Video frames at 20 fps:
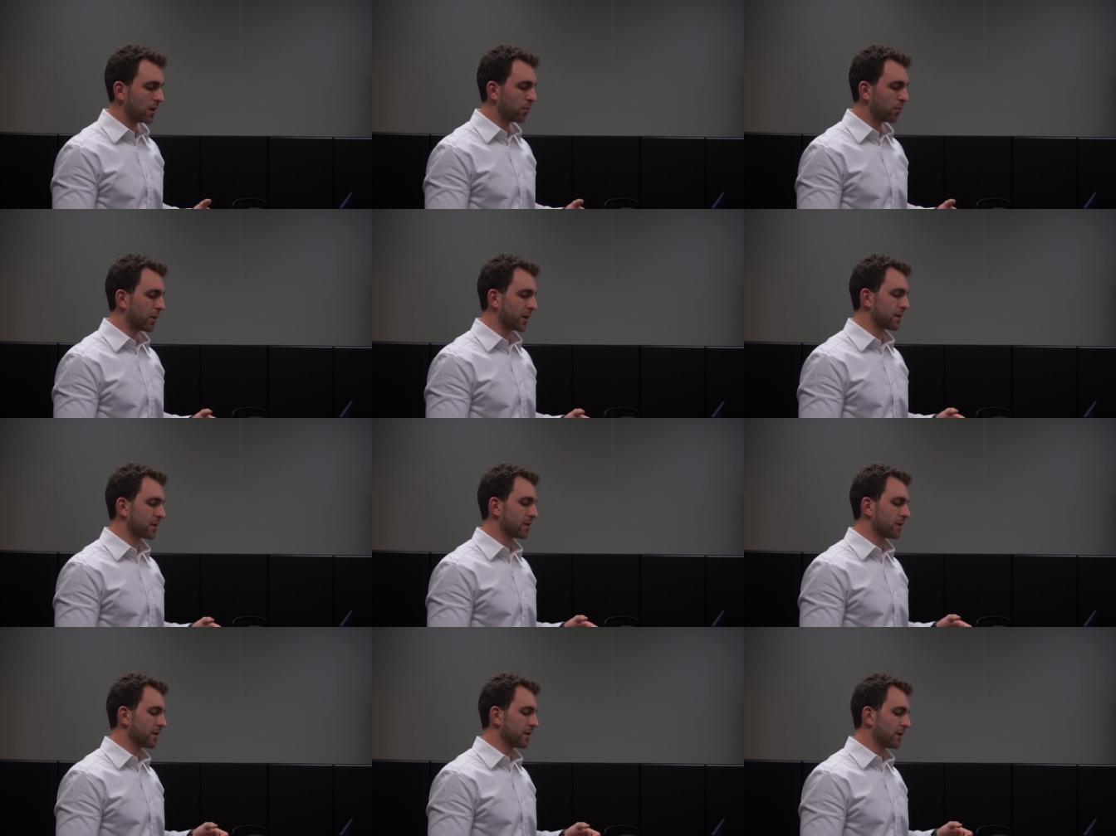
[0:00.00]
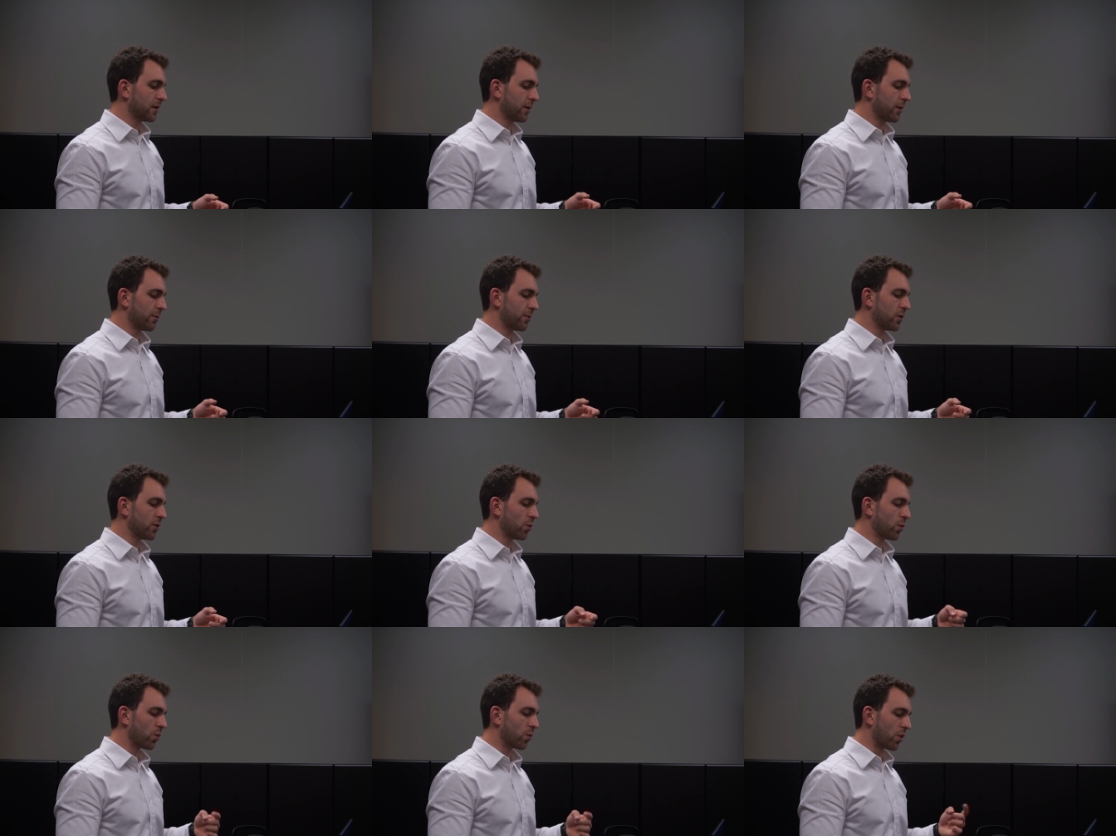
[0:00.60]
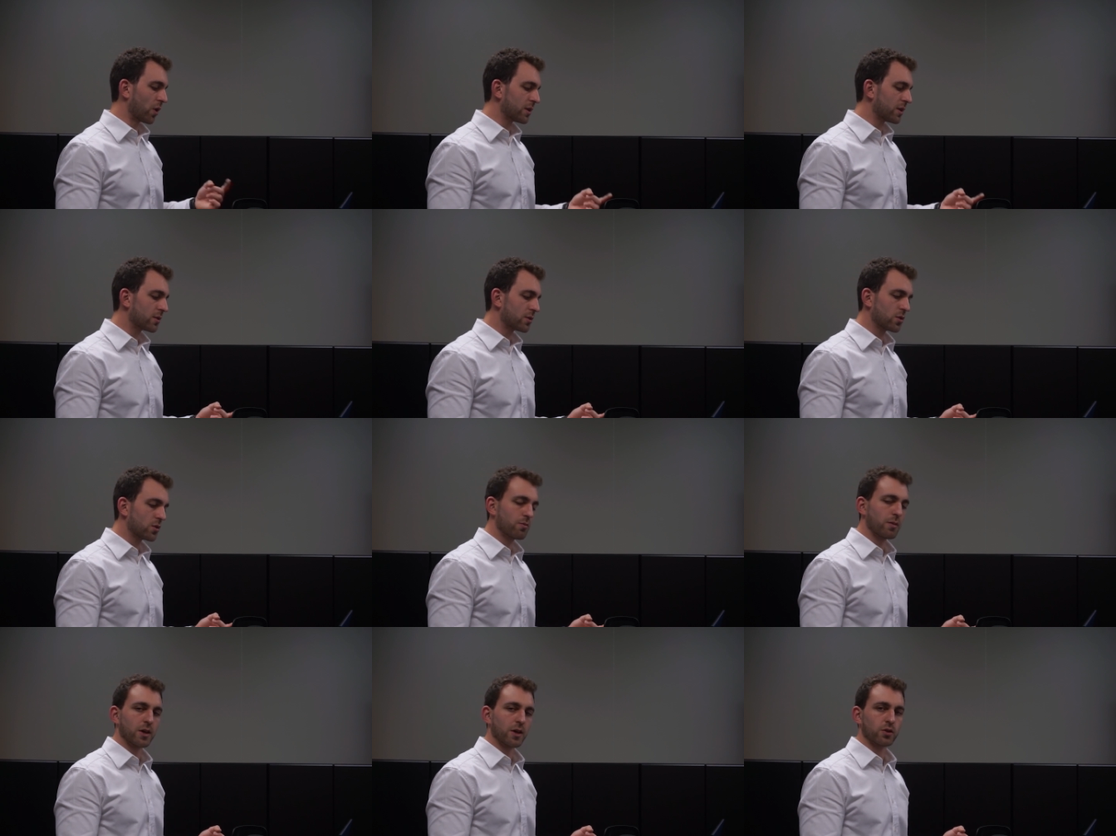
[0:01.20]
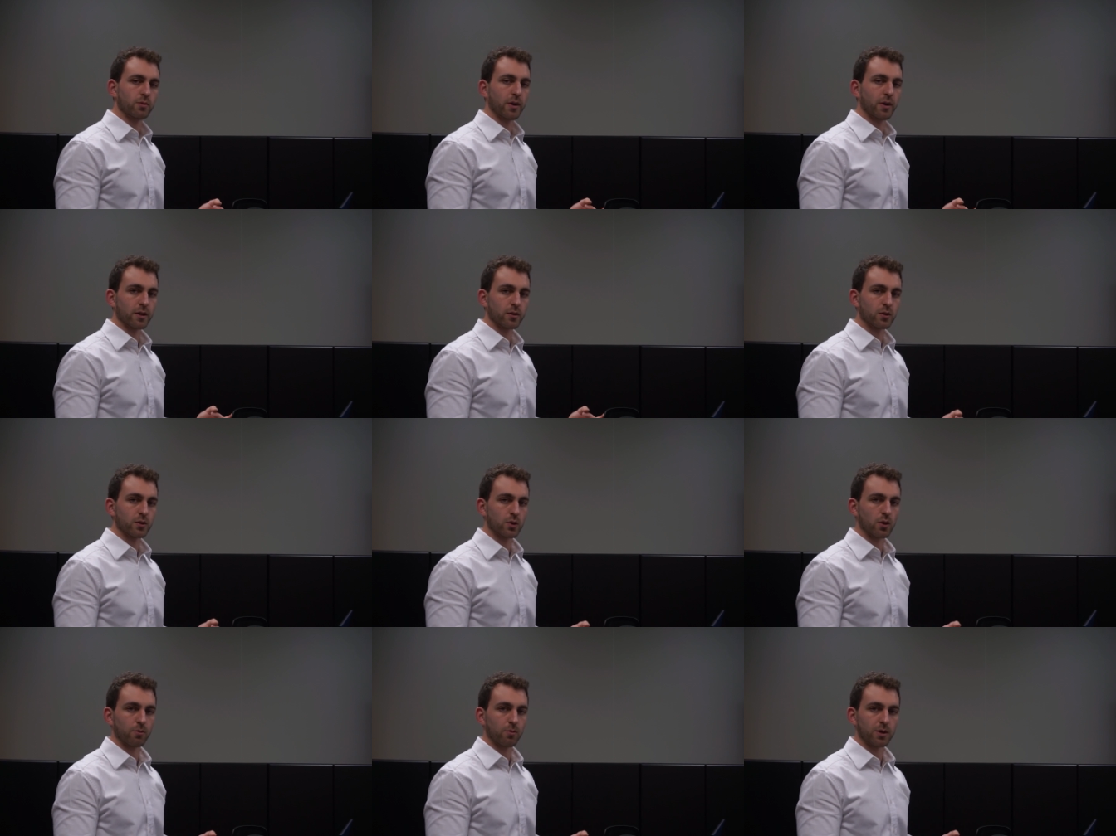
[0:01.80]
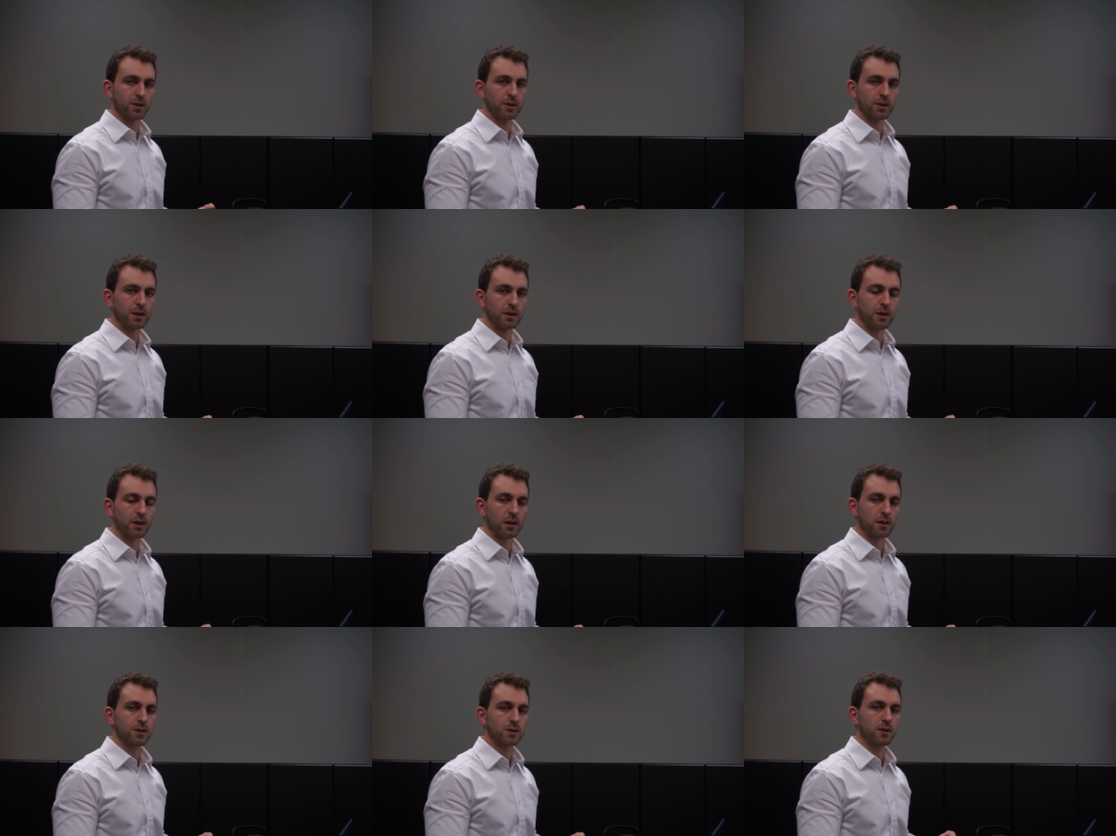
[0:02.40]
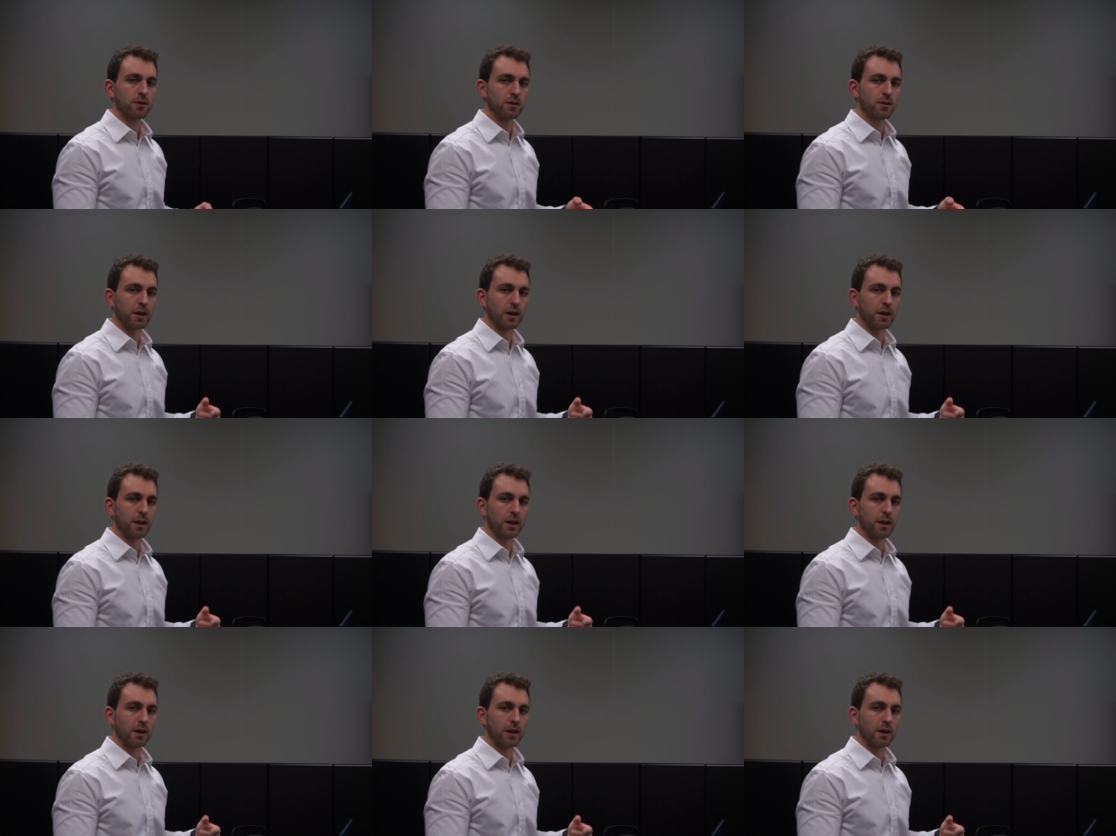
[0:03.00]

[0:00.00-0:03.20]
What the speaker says: But if you want to measure microscopic details,